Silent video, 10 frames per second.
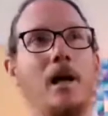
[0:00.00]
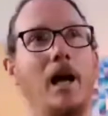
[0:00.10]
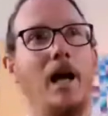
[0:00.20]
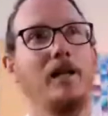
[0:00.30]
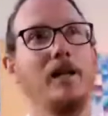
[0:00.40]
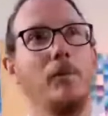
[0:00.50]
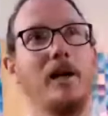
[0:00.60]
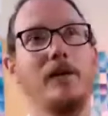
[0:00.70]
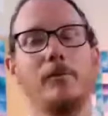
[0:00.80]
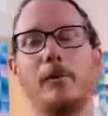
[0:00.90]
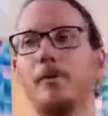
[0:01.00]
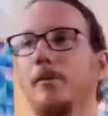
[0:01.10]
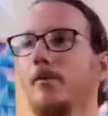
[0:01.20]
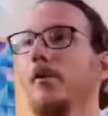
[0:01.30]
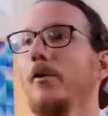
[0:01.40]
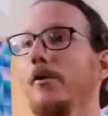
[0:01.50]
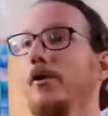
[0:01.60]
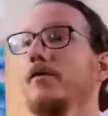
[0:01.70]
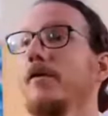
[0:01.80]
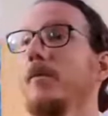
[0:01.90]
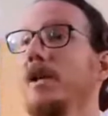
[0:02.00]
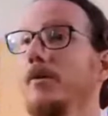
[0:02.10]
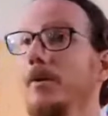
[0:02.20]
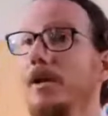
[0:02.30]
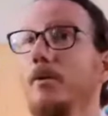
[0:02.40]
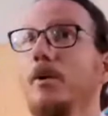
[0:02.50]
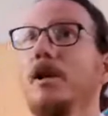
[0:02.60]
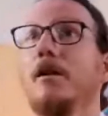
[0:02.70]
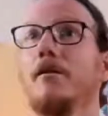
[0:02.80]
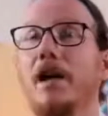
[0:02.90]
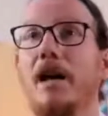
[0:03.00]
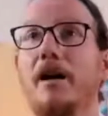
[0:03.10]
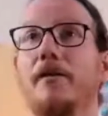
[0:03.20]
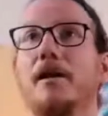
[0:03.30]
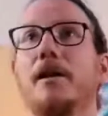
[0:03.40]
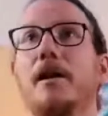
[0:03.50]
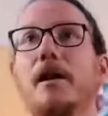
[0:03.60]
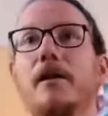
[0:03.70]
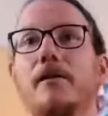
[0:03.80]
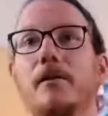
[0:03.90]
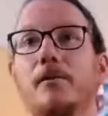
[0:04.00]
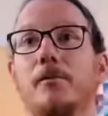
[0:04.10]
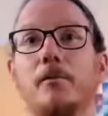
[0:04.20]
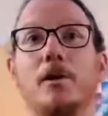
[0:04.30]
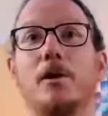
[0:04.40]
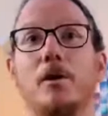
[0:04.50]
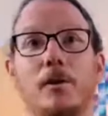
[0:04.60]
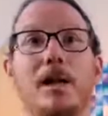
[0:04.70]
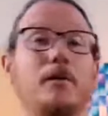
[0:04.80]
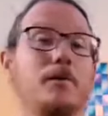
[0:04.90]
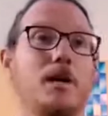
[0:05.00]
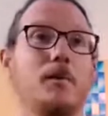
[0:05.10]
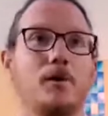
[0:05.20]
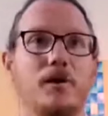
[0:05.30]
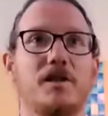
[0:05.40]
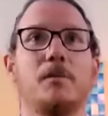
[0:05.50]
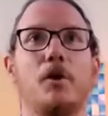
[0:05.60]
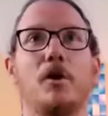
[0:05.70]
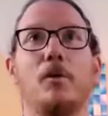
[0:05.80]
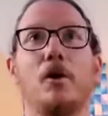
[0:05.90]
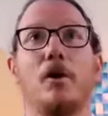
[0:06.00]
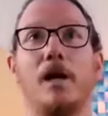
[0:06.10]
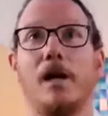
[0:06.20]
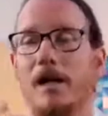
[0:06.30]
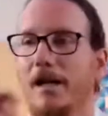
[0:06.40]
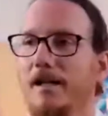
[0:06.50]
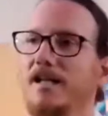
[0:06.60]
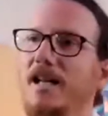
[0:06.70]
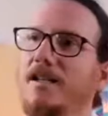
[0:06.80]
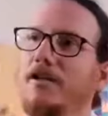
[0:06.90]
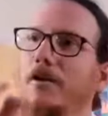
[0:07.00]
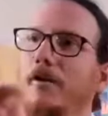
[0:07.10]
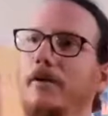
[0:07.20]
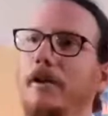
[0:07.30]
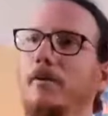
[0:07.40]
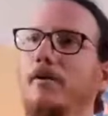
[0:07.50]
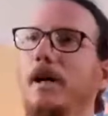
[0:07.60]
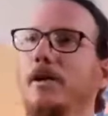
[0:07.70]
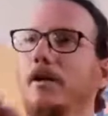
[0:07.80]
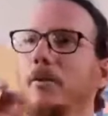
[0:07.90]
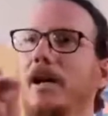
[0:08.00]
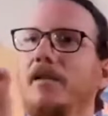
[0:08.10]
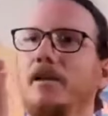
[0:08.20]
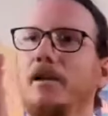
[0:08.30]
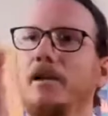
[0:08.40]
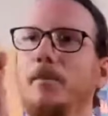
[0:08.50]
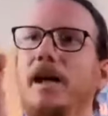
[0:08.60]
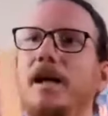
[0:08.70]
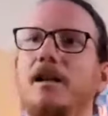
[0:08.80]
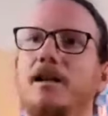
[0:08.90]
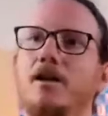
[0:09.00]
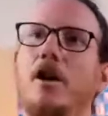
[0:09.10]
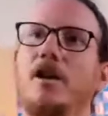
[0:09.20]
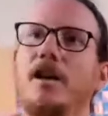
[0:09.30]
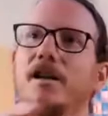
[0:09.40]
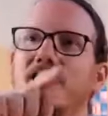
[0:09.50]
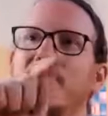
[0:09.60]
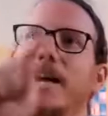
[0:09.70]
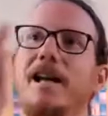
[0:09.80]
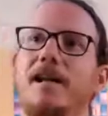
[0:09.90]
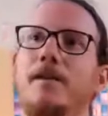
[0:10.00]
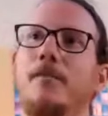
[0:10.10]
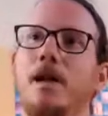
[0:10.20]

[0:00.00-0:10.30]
And in a way, if when well, those familiar with the wheel of life, and if you can, yeah, you'll come across it more and more. At the center of it, we had the pig, the cock, and the snake.